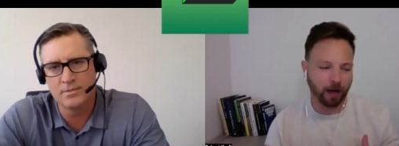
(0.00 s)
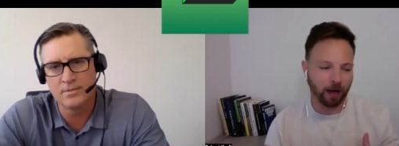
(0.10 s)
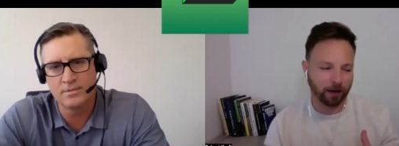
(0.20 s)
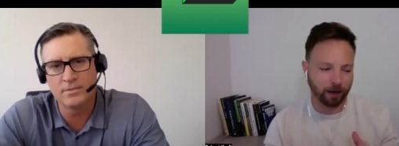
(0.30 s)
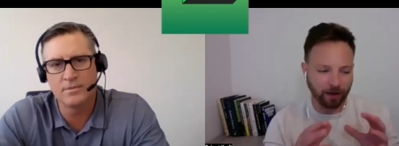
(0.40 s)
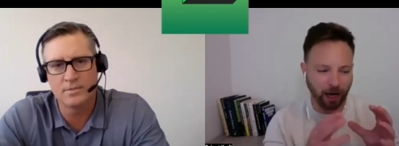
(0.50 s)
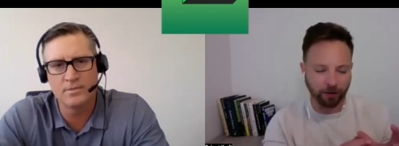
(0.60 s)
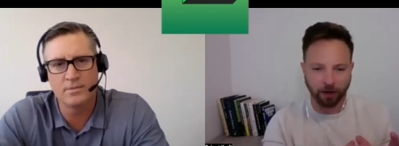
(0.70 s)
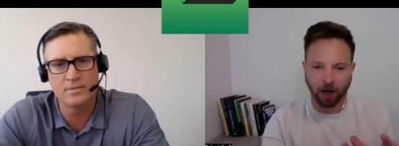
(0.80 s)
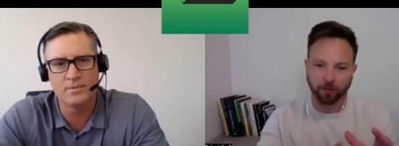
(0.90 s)
Speaker 1: I guess, how
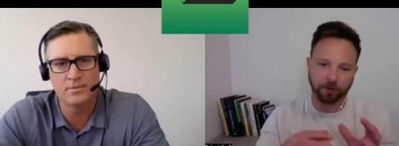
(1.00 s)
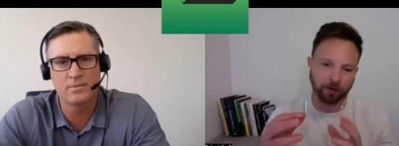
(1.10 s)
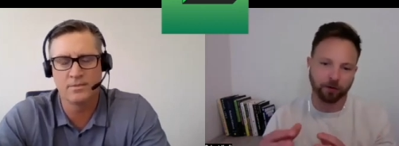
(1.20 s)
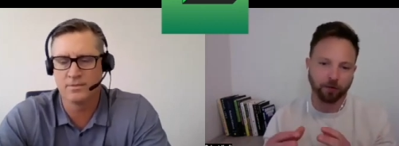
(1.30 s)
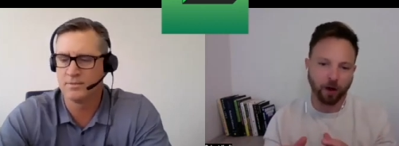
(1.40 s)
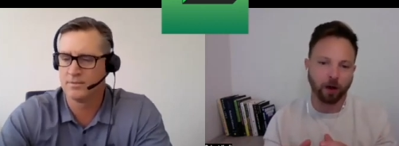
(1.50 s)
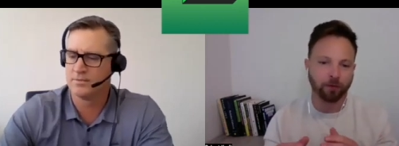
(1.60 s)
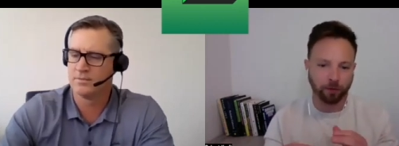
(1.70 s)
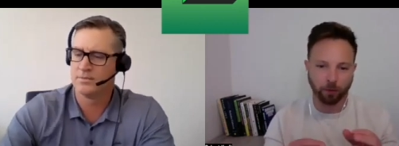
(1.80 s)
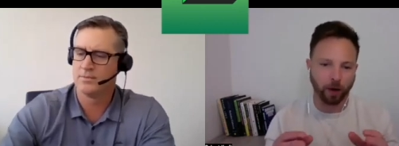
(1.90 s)
did the conversation
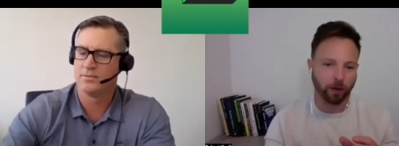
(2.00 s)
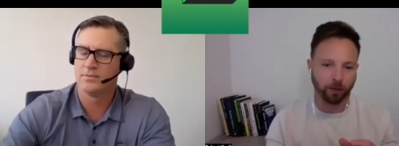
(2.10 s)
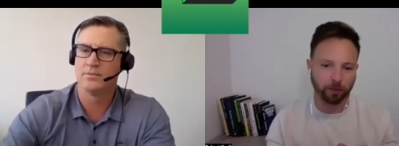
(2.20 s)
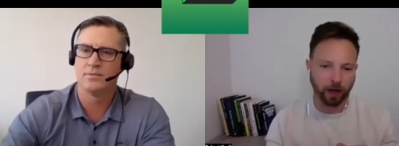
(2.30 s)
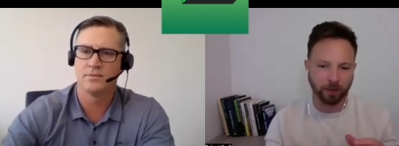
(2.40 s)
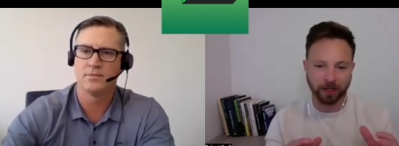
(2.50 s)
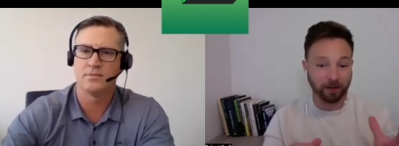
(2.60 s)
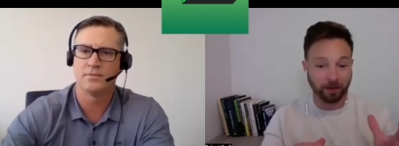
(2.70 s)
evolve to where, I mean,